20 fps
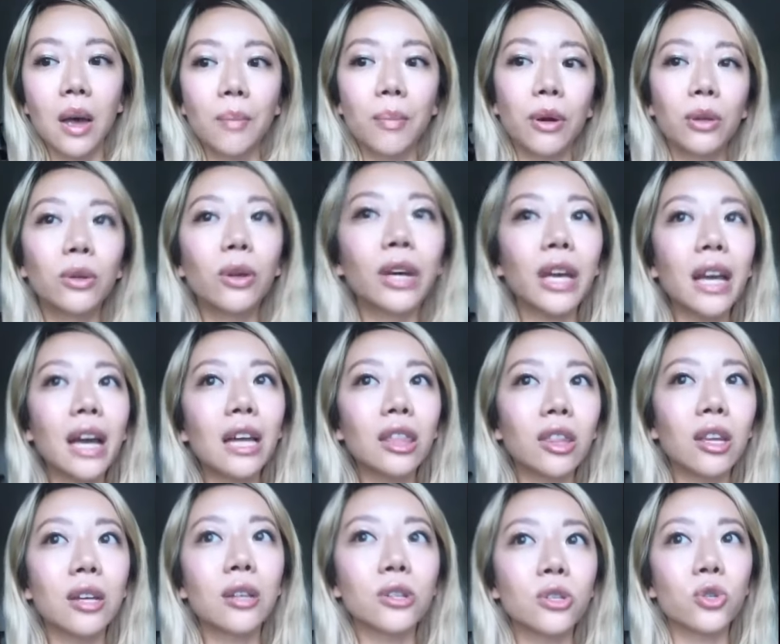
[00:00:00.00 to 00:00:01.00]
But looking at
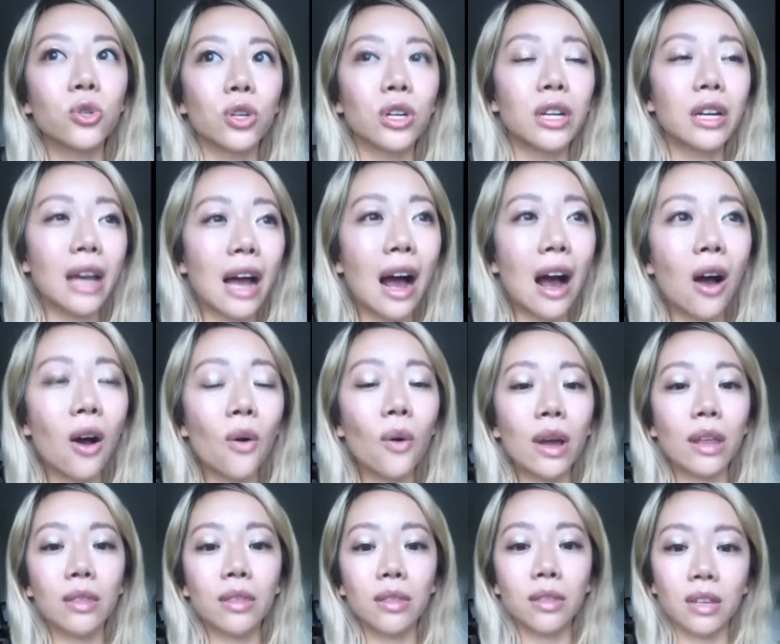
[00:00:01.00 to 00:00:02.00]
the industry now
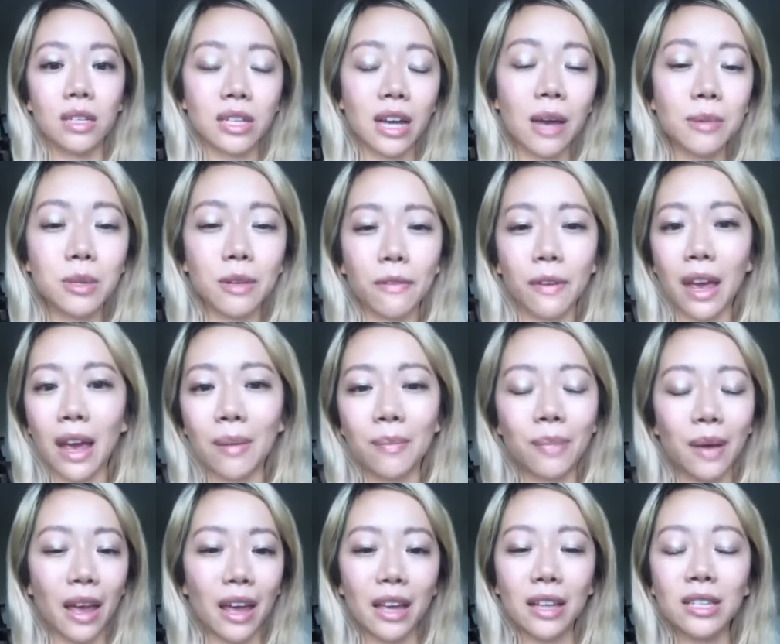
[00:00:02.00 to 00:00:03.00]
and the types of
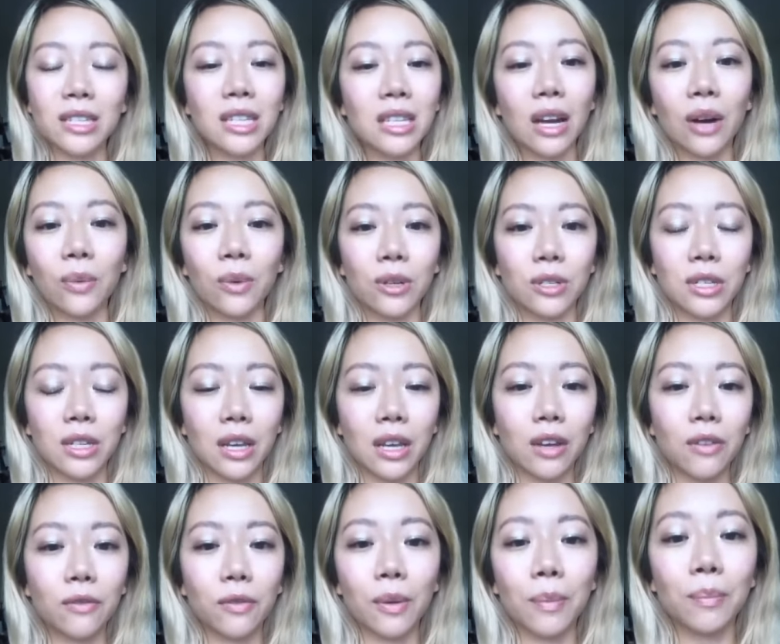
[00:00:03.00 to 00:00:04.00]
campaigns that we're
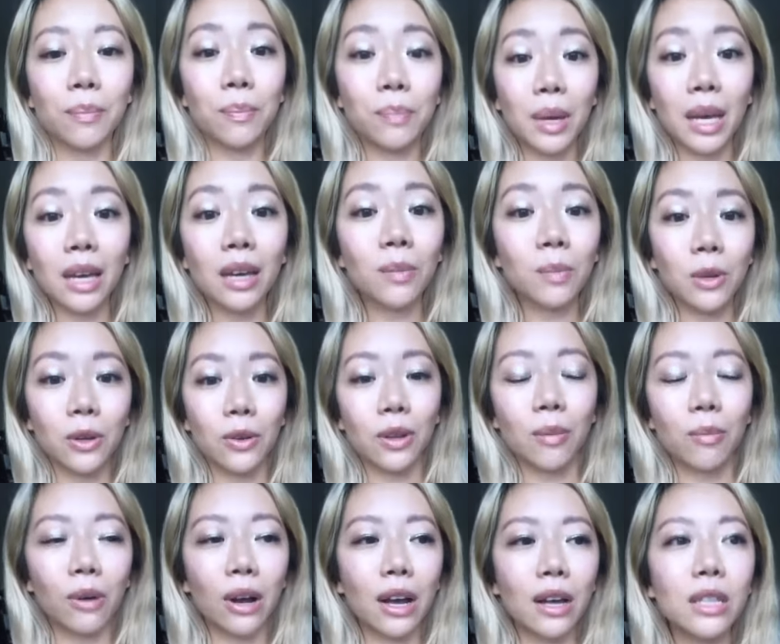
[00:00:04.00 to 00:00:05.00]
seeing from big
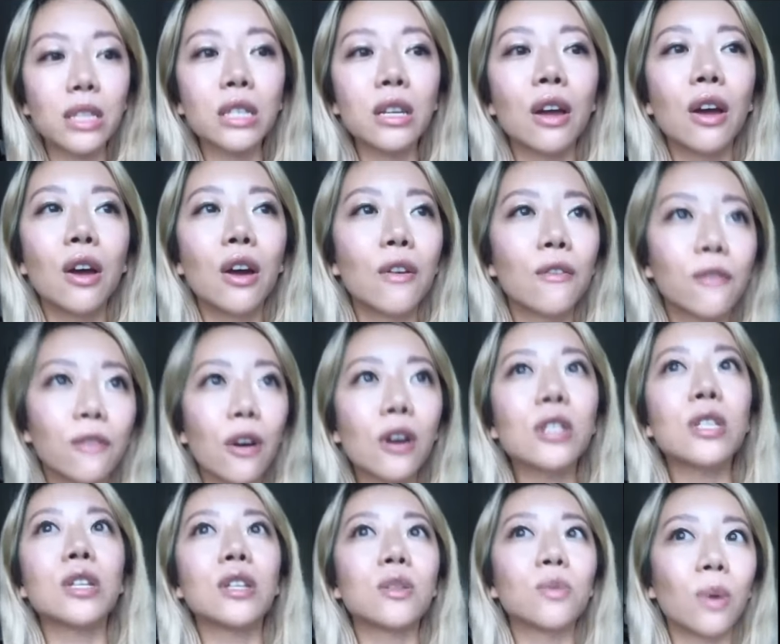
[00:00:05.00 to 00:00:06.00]
beauty brands
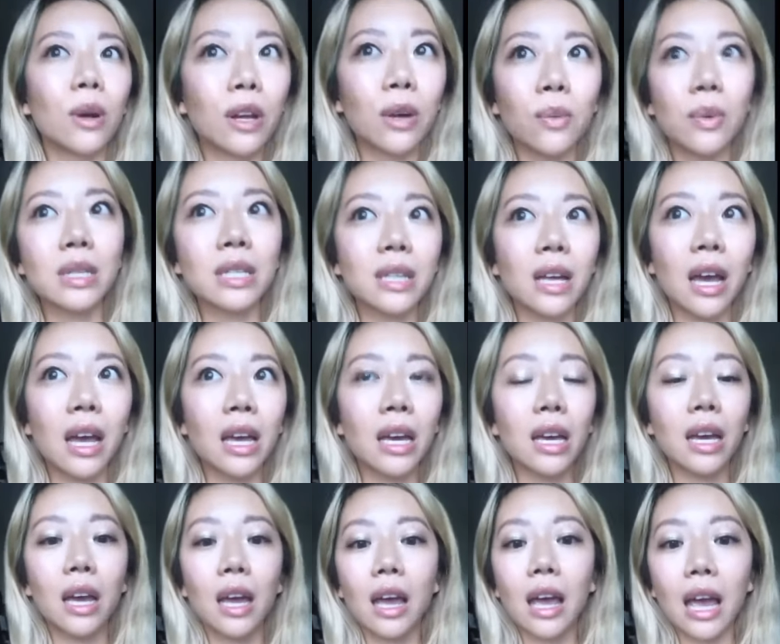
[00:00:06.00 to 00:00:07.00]
versus what it was like
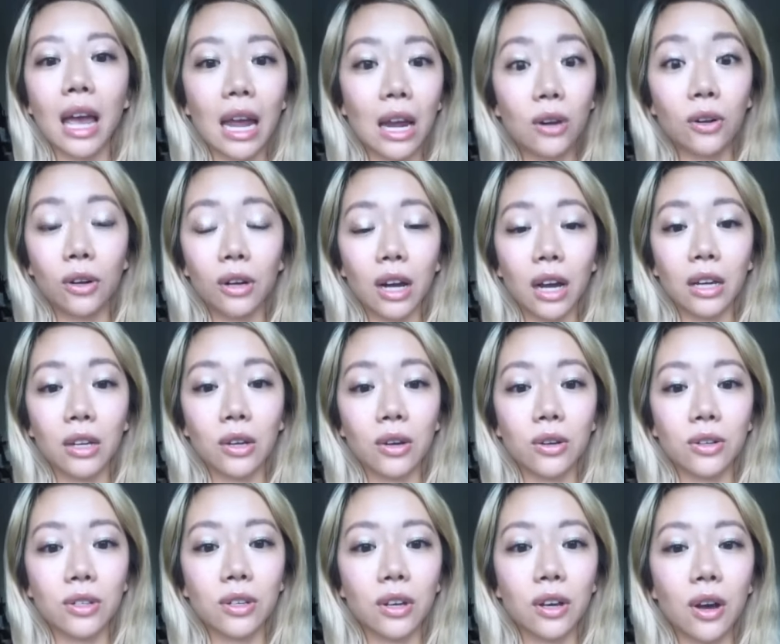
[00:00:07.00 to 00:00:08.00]
eight or nine
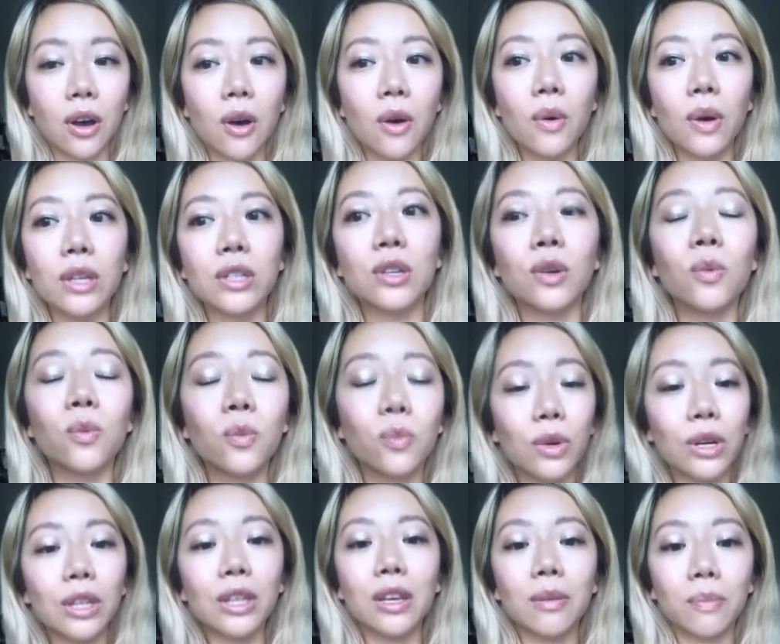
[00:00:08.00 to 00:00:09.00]
years ago, it's a
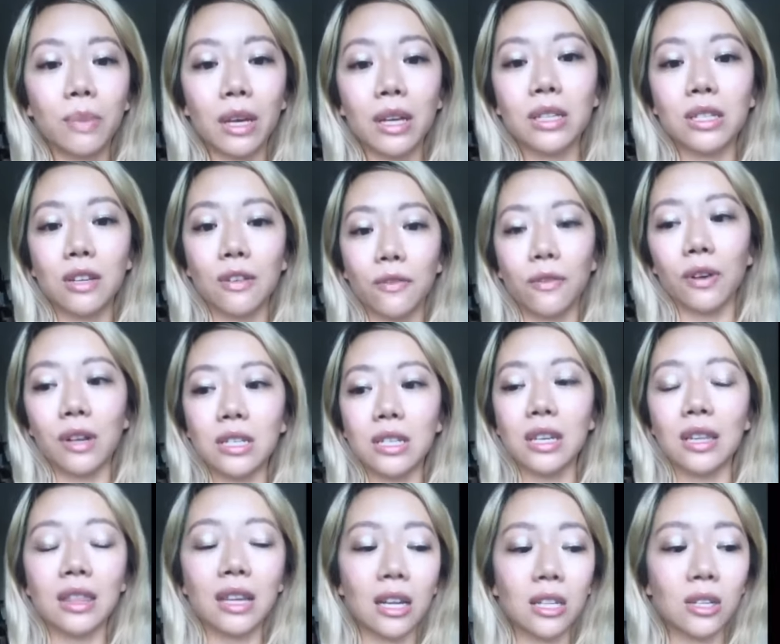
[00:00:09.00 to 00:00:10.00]
really big difference.
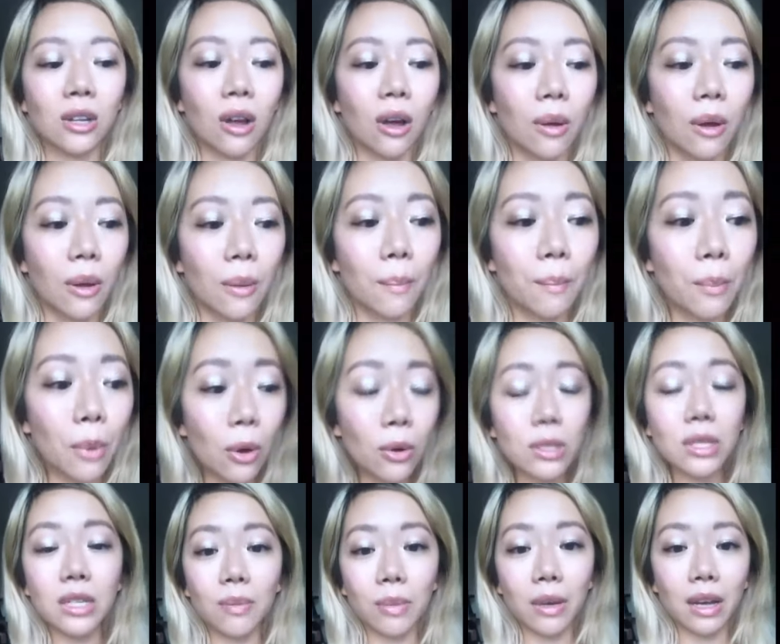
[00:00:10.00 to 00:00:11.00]
And that's
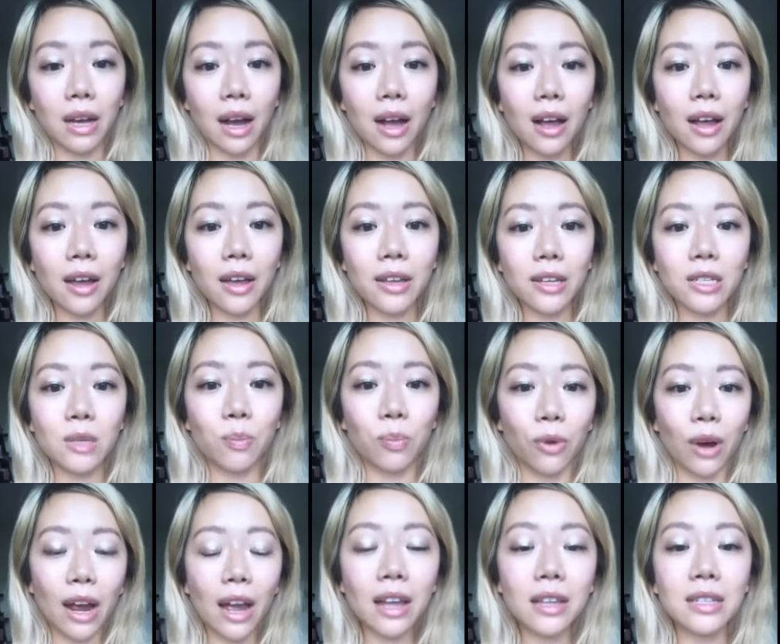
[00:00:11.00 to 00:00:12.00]
mostly because
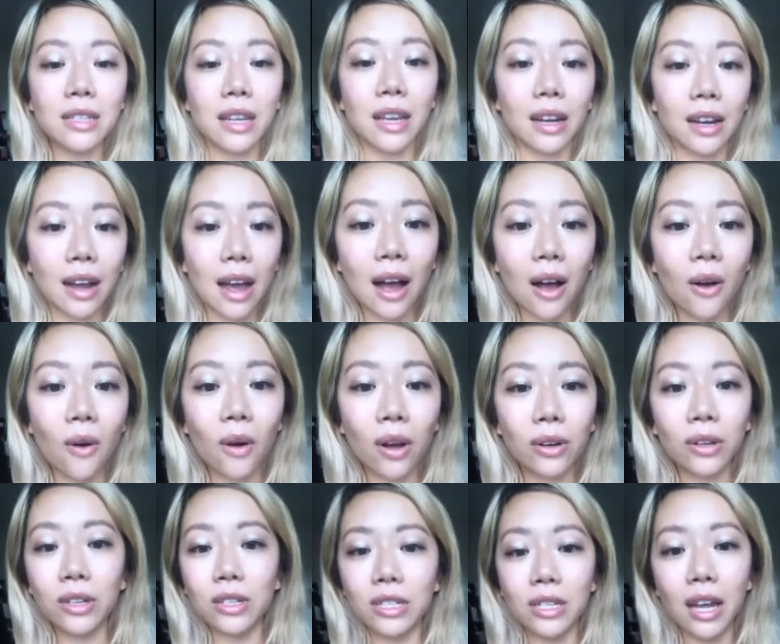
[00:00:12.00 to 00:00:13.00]
brands can now
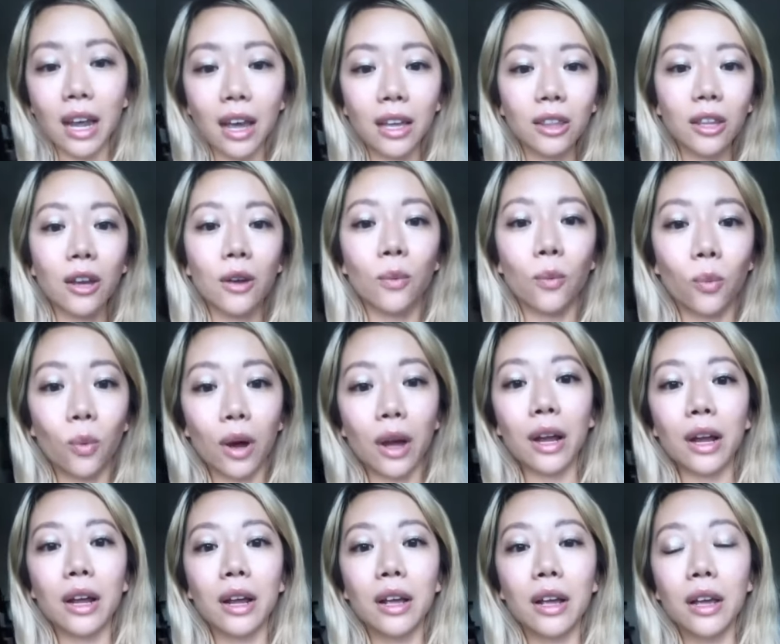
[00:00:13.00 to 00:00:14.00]
understand like
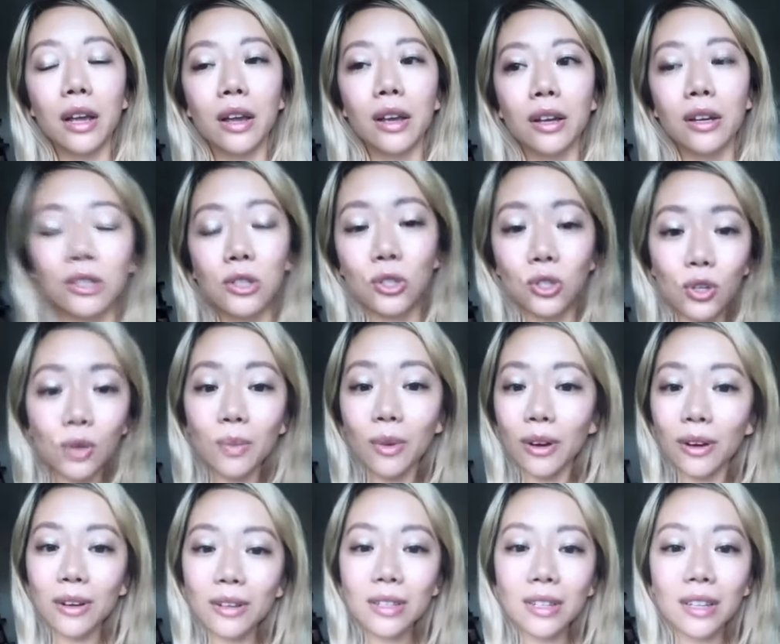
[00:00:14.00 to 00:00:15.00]
what consumers